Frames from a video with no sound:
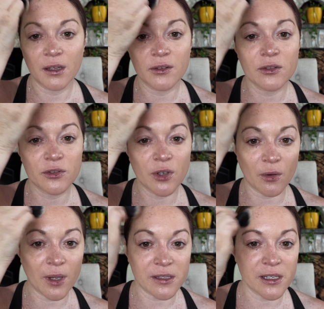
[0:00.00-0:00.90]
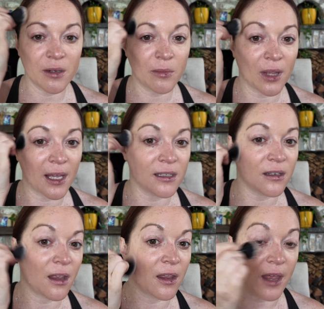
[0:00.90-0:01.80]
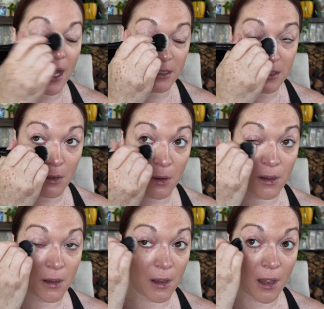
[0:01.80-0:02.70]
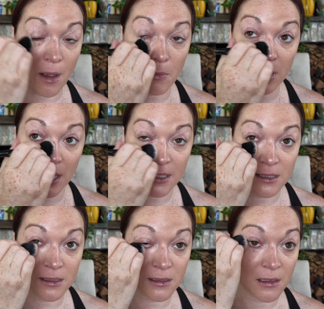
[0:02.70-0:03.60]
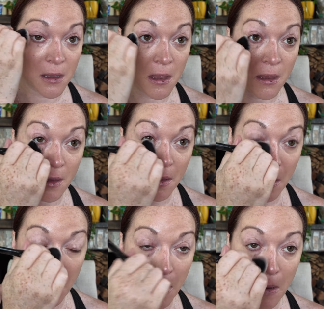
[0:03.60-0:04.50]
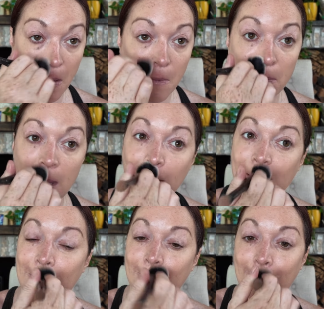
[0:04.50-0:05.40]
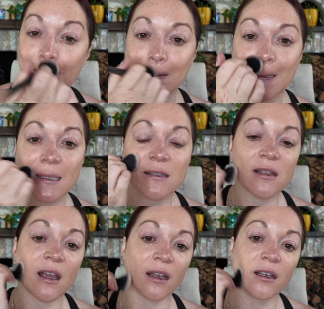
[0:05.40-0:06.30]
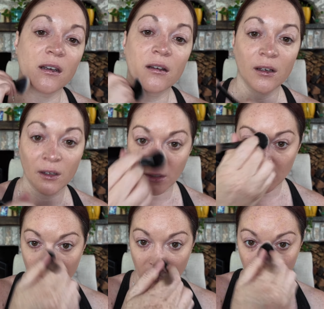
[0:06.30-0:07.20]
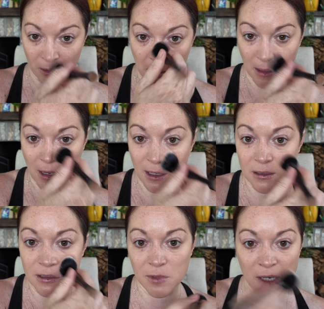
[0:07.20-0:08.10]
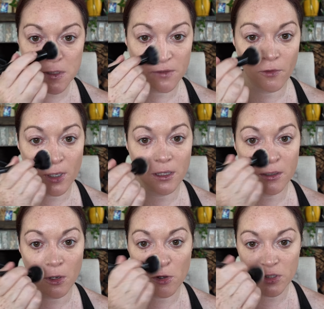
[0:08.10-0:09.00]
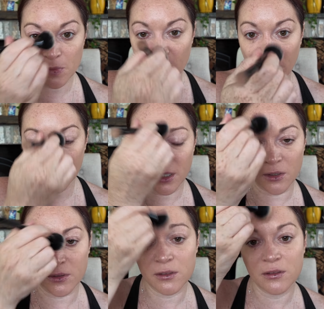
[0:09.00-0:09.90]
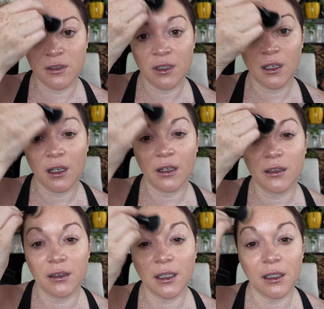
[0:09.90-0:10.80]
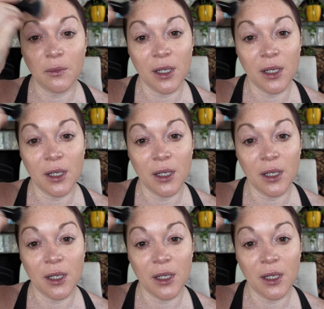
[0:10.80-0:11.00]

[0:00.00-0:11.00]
This is so easy to blend. That's a plus. Melting right into the skin. Kind of sometimes avoid the nose, but we're going to use a little